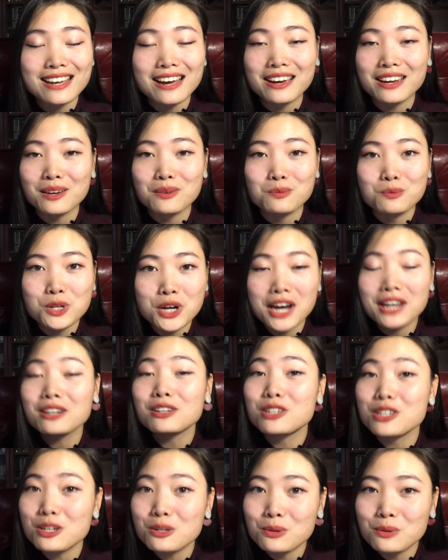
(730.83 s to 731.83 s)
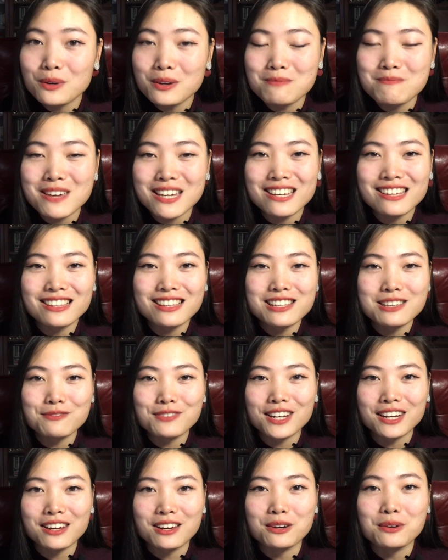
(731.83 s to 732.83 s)
as I am trying to do in
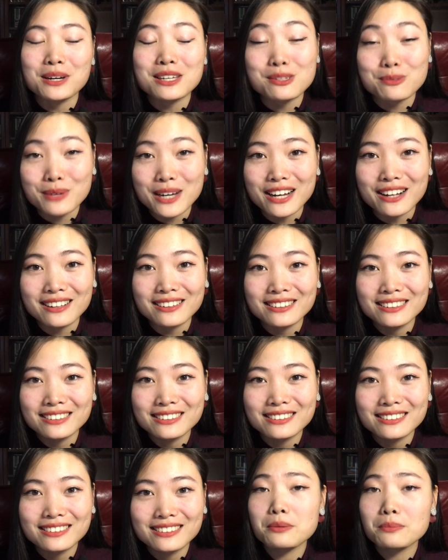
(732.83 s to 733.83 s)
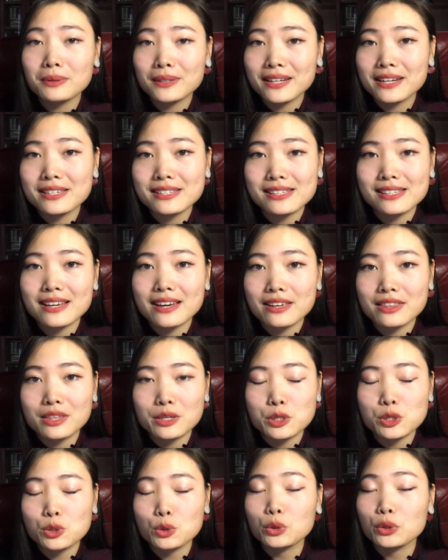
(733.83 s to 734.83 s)
making this video as well. I think planes
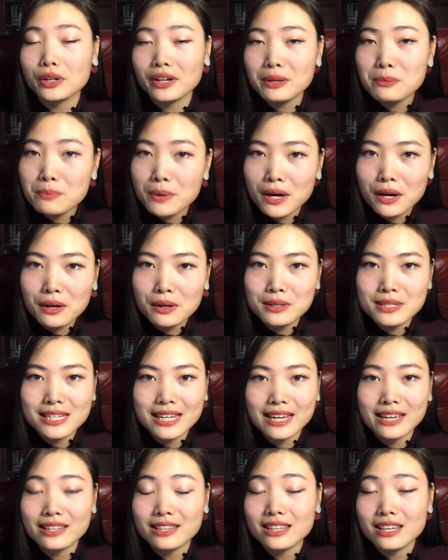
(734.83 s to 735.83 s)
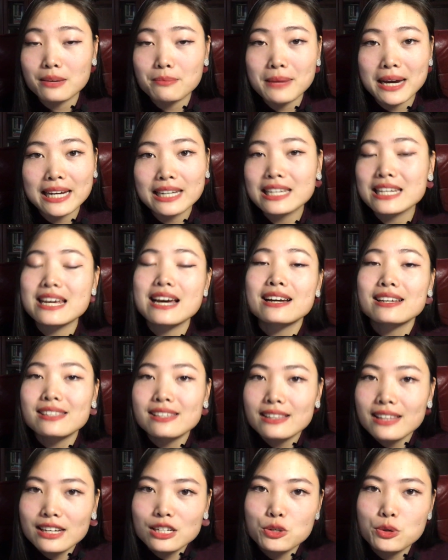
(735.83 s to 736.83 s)
like the Solar Impulse and the
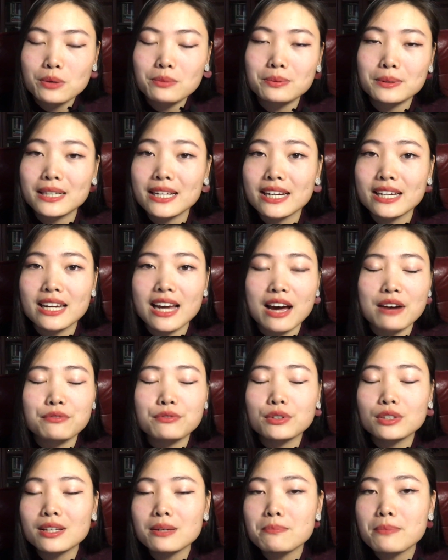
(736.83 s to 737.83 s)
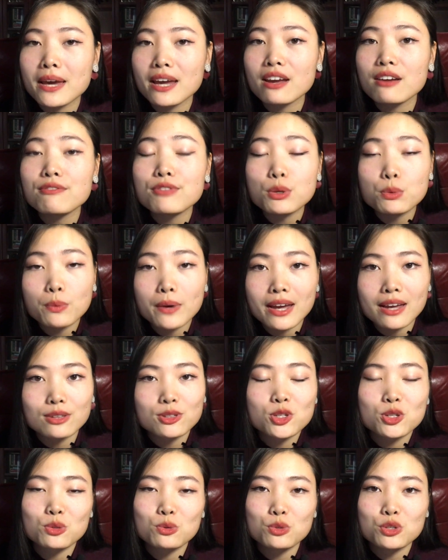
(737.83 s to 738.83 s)
MagniX electric plane have really paved the
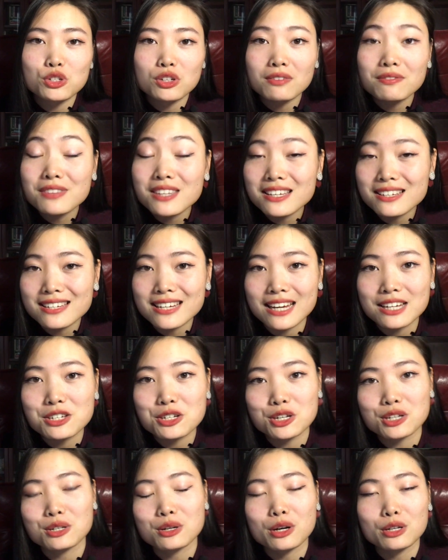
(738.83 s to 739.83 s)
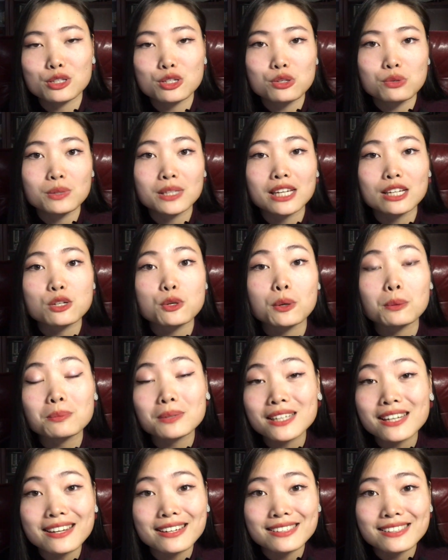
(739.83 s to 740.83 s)
way to shift the attention onto
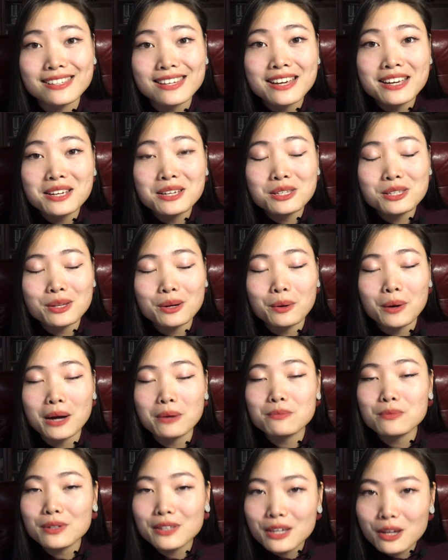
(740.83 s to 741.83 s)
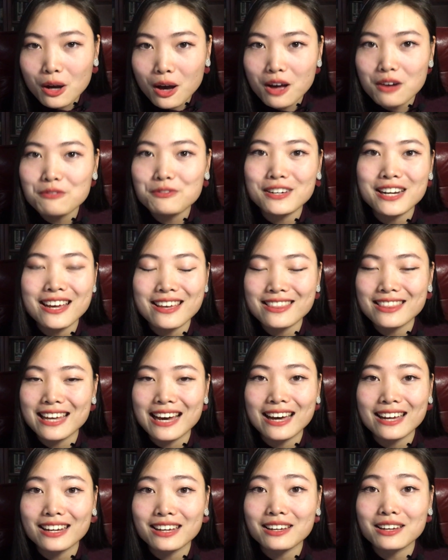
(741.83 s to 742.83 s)
electric planes. So I'm really
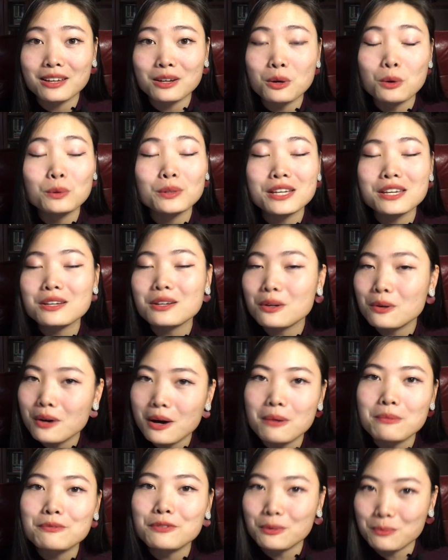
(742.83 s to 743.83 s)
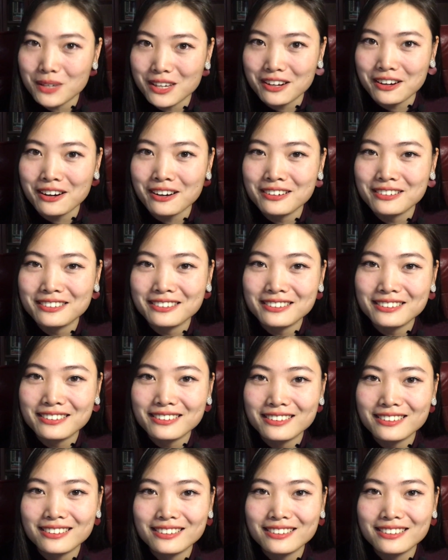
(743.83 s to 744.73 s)
confident that it can only go up from here.